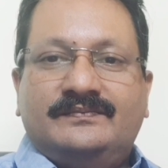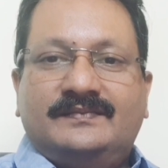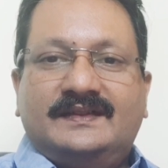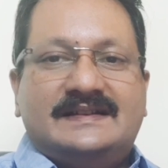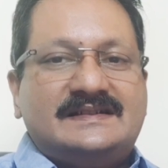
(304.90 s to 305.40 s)

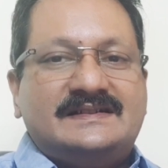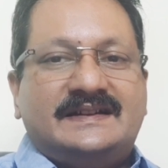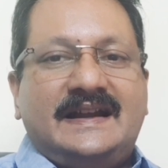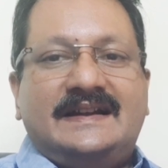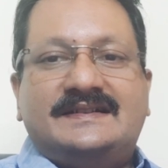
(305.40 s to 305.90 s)
This is a
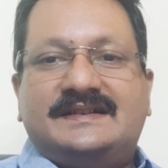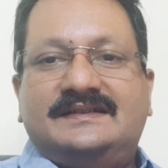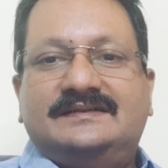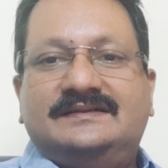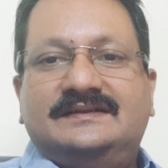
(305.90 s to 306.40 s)

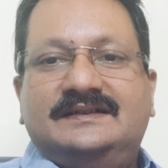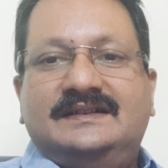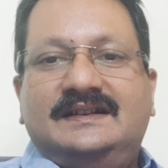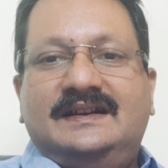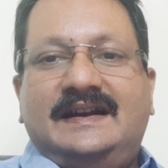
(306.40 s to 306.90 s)
reality.
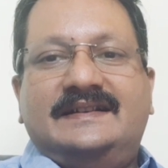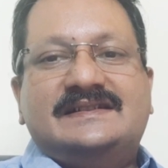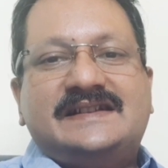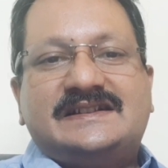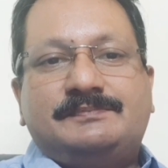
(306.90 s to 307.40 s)
And
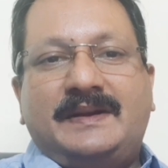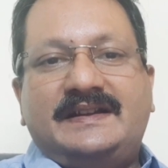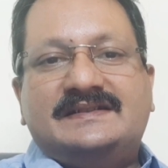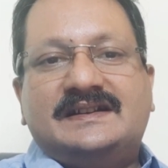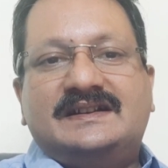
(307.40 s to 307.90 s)
this
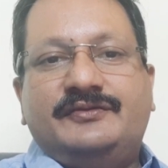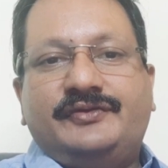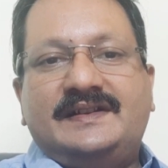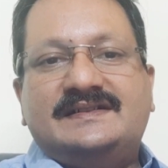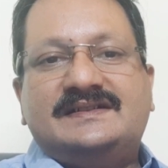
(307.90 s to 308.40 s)
explains the
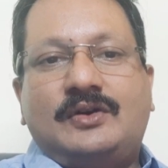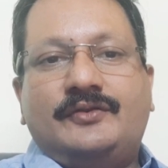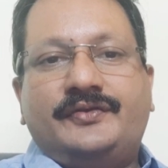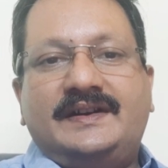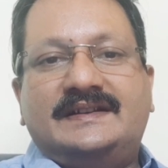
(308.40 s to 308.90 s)
difference
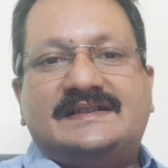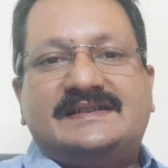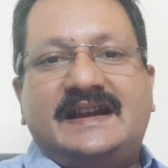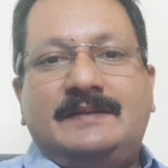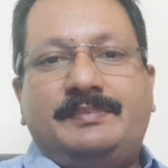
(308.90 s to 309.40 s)
often in the
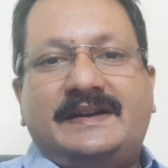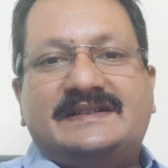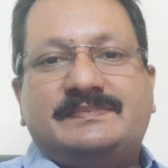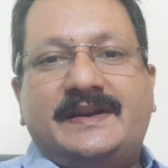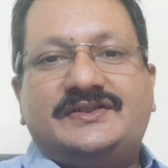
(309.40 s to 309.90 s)
sale
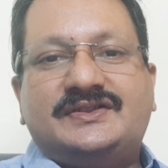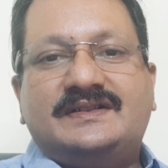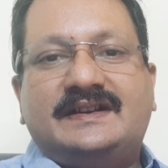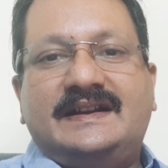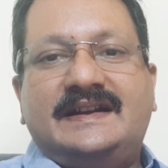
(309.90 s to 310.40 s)
price
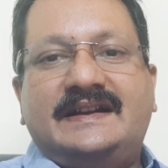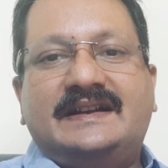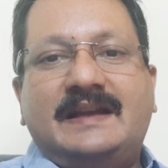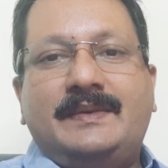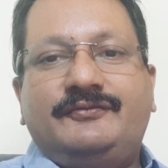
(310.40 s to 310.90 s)
mentioned in an
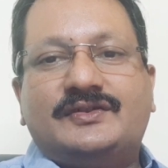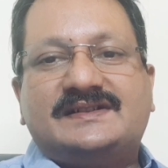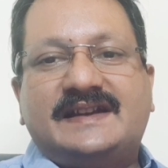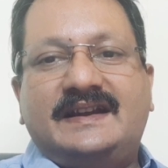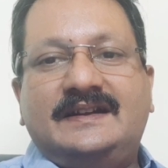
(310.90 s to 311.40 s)
agreement for
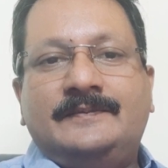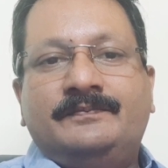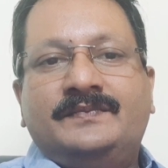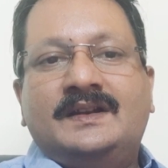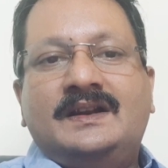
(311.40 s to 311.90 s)
sale
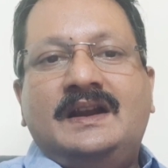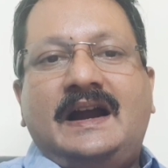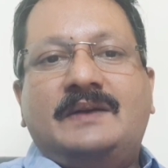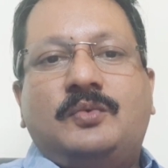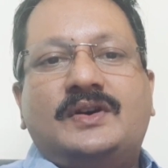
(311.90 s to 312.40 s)

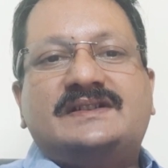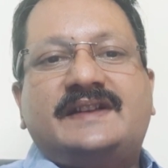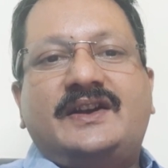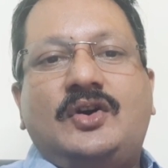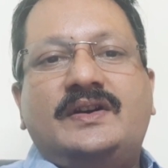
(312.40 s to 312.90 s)
and what is
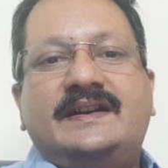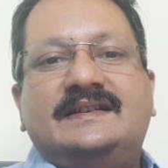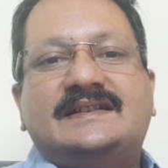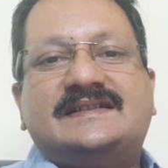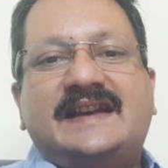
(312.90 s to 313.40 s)
recorded
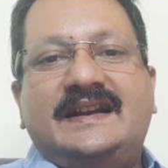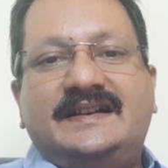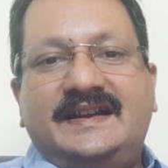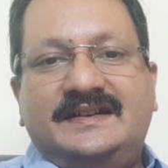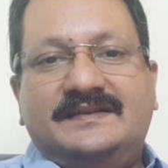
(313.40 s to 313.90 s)
in the
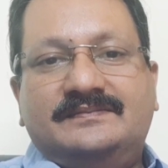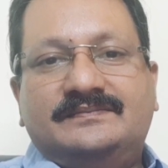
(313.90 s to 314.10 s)
sale deed.